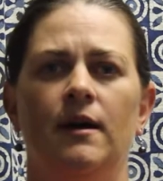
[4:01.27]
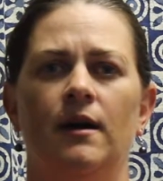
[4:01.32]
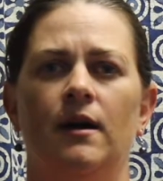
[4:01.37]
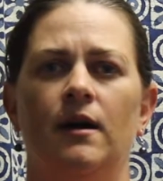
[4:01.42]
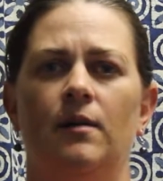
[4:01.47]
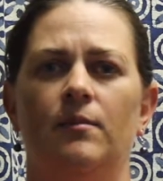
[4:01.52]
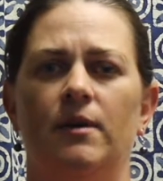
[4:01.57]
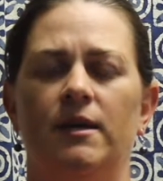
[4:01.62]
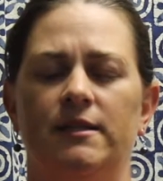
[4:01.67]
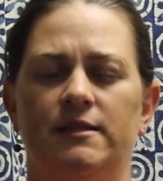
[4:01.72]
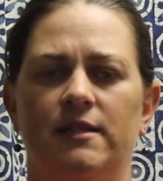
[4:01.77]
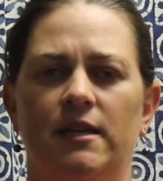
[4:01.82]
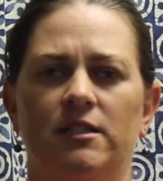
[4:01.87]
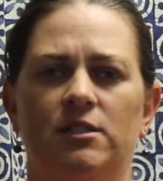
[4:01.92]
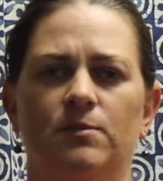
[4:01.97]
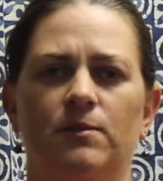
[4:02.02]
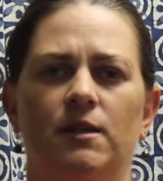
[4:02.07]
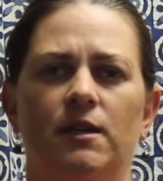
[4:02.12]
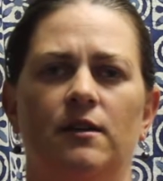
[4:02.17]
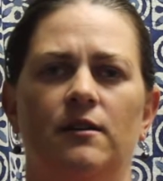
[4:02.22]
An
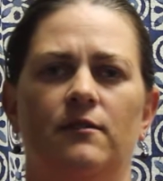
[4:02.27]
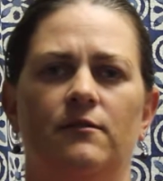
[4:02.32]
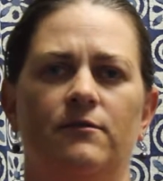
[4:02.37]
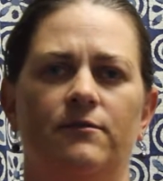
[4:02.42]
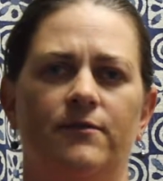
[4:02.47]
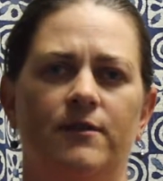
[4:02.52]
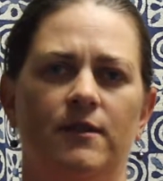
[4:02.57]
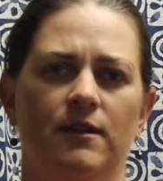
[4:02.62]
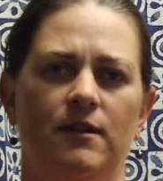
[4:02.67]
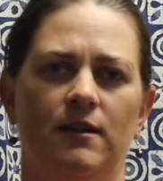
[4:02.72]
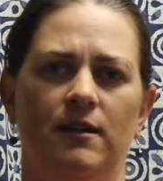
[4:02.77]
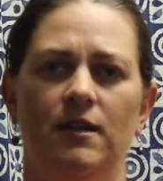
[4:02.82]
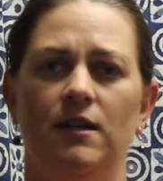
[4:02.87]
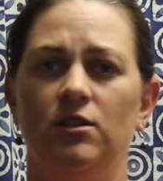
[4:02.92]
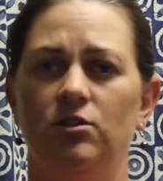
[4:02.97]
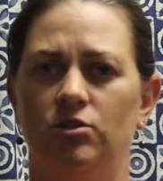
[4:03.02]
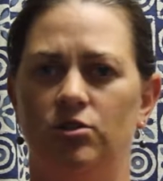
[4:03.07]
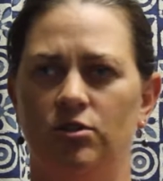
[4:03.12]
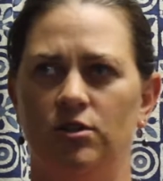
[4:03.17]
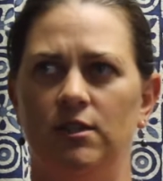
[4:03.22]
assessment of the
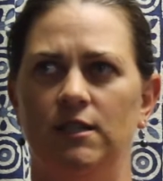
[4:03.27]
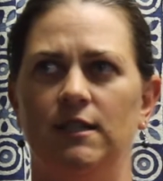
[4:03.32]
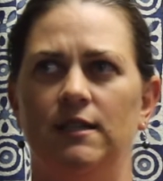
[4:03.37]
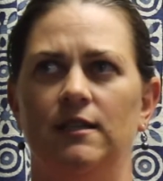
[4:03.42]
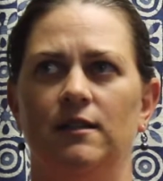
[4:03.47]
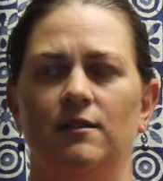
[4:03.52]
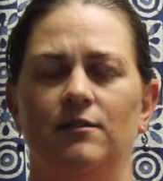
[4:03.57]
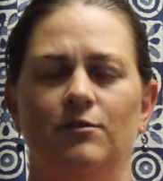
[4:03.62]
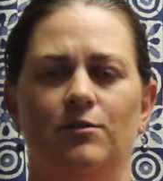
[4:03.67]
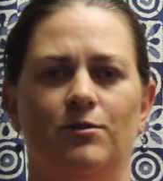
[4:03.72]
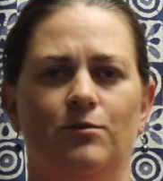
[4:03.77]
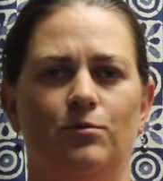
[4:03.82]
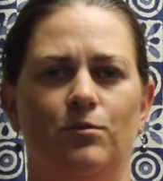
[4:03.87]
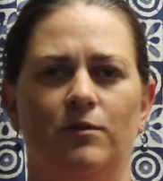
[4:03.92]
injury and